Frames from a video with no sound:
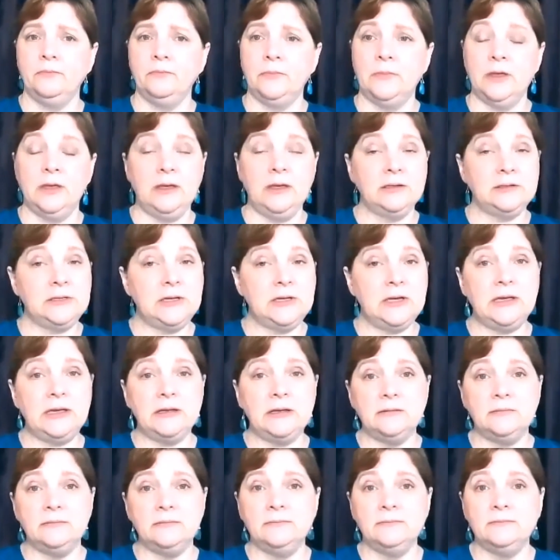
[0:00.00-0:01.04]
They can't take
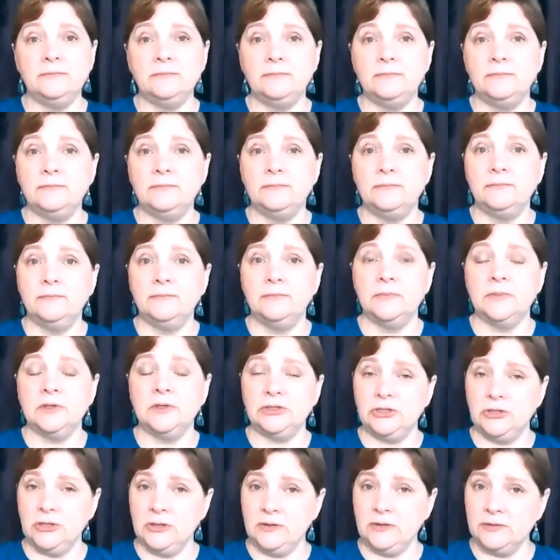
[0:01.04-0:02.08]
it
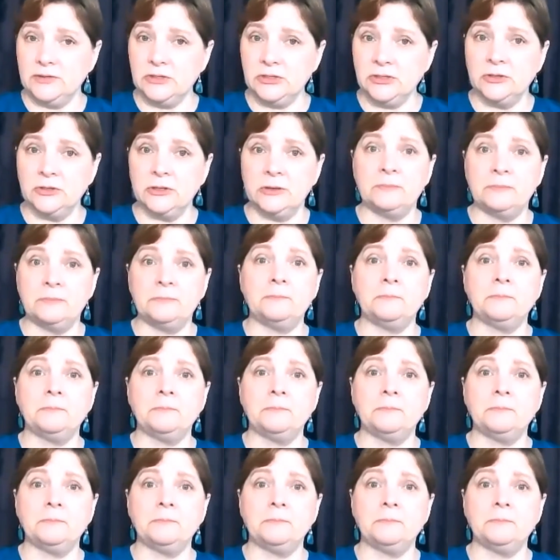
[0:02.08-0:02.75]
unless you give it to them.